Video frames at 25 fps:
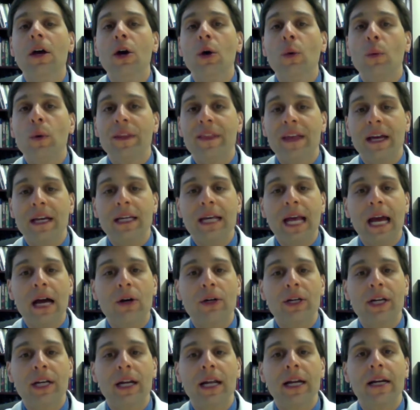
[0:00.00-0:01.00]
We then
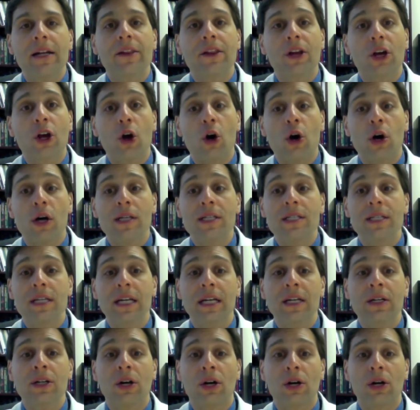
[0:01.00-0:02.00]
calculated the costs
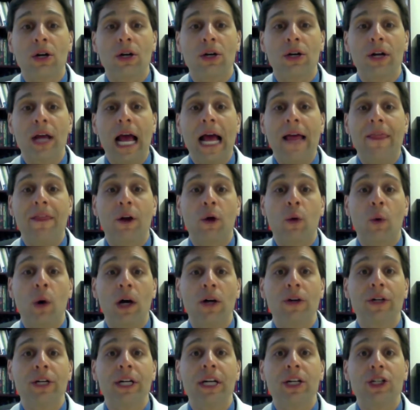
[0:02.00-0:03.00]
incurred and the
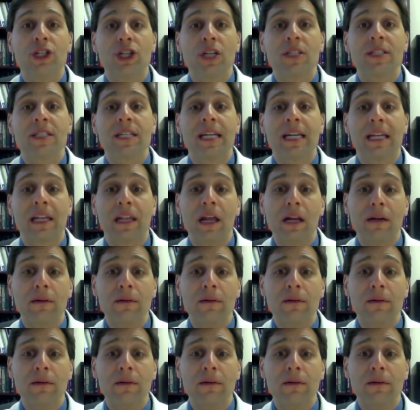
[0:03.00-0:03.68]
quality-adjusted